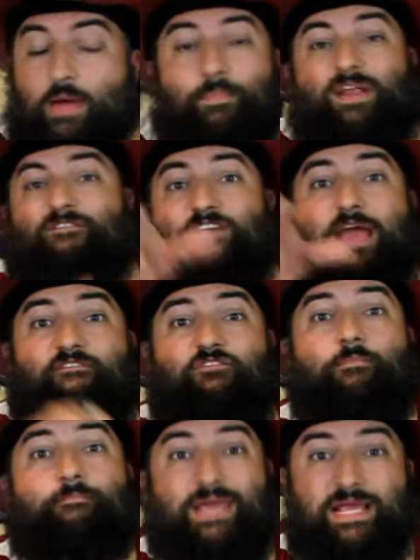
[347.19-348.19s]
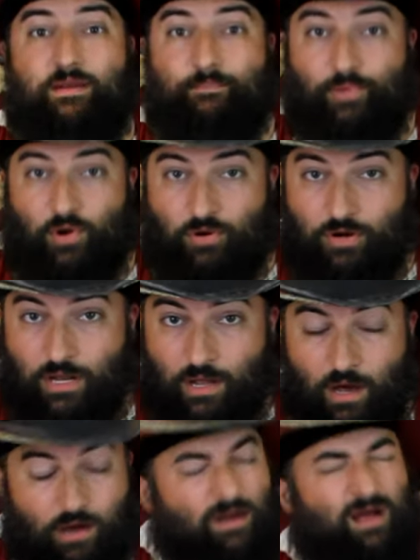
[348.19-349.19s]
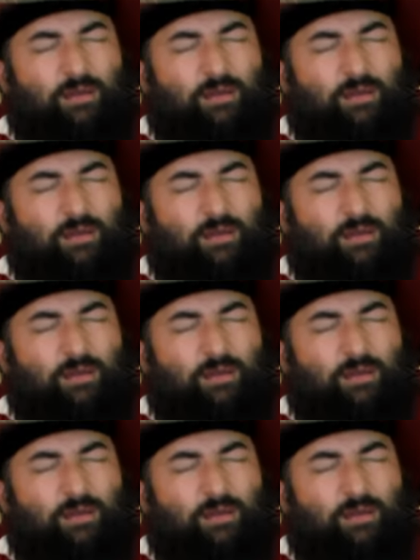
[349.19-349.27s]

But if you ever meet a bird, uh,